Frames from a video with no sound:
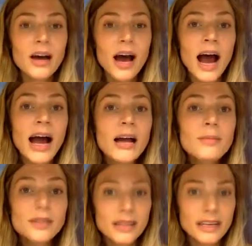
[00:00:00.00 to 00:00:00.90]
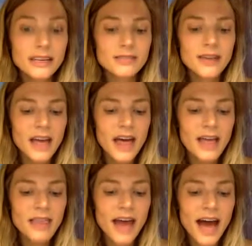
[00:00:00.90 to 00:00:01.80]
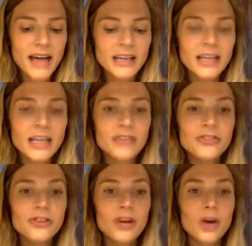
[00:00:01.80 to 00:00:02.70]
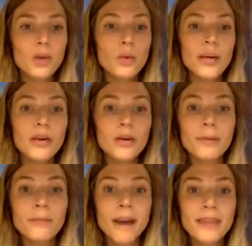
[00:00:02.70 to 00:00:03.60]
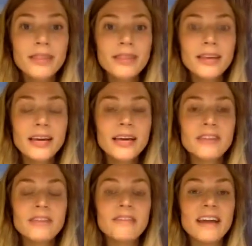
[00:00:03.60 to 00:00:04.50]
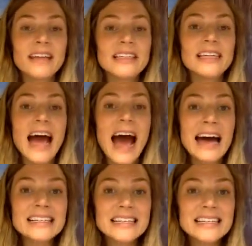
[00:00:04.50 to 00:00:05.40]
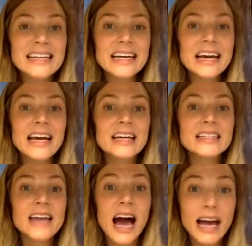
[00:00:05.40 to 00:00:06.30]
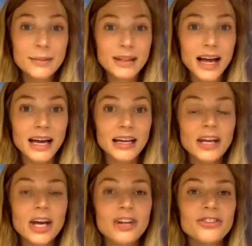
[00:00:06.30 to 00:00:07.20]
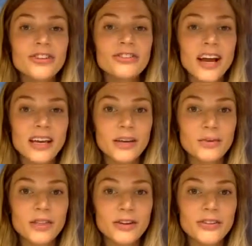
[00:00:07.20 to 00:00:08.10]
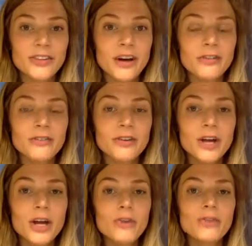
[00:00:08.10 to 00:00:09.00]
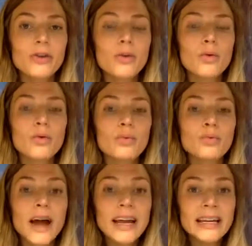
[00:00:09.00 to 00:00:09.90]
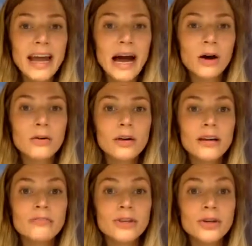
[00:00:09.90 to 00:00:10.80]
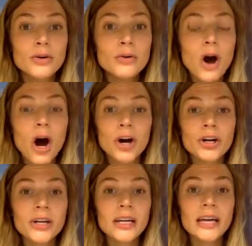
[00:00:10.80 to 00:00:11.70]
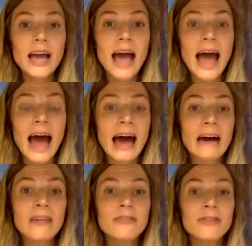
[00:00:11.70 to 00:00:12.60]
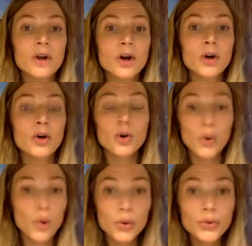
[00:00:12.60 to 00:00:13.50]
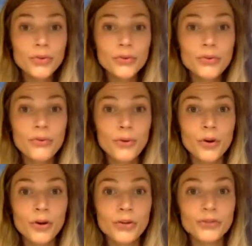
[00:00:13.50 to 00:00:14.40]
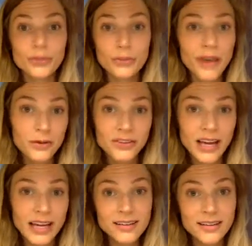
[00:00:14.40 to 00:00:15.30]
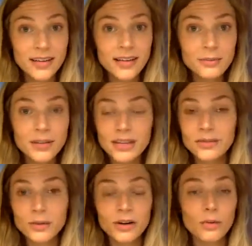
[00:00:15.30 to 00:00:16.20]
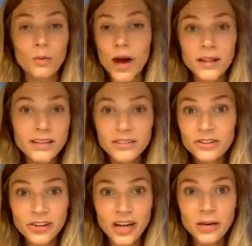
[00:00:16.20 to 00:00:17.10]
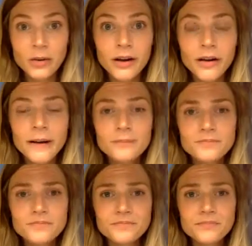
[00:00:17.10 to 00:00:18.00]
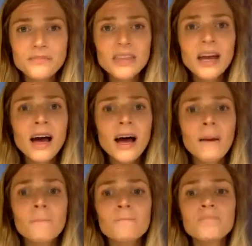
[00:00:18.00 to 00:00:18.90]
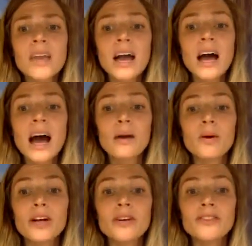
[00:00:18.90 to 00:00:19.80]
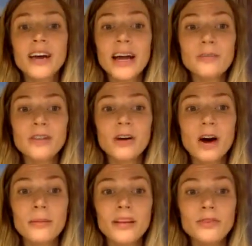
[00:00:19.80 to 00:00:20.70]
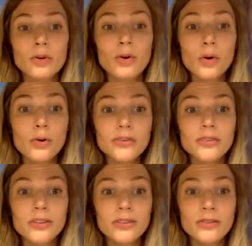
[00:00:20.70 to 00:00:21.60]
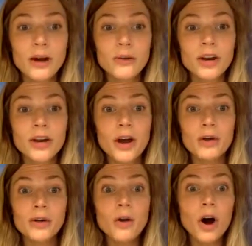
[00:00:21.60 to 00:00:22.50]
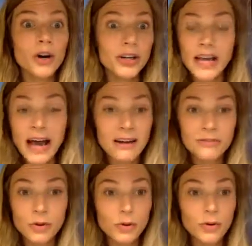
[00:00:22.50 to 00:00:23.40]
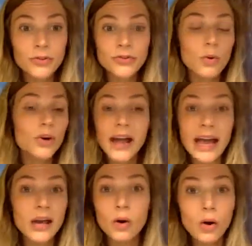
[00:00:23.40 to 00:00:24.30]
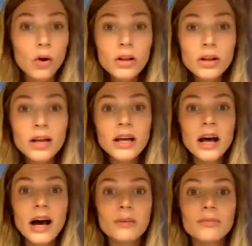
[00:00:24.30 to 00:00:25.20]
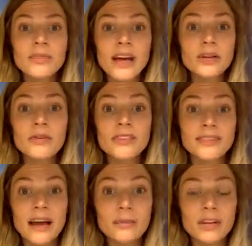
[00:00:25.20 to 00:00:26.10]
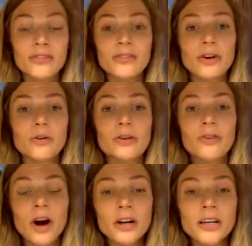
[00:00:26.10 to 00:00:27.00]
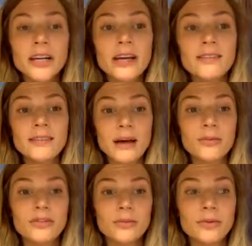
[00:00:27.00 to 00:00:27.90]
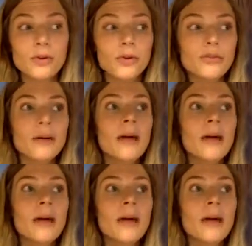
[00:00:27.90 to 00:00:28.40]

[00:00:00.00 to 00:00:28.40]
I believe that each week or month is a fantastic timeline to check in with yourself. So right now, if you already have goals for 2018, because we're well into January, I want you to type in the comments goals. So I want to know you already have goals or a goal that you've established. So you've already established some goals.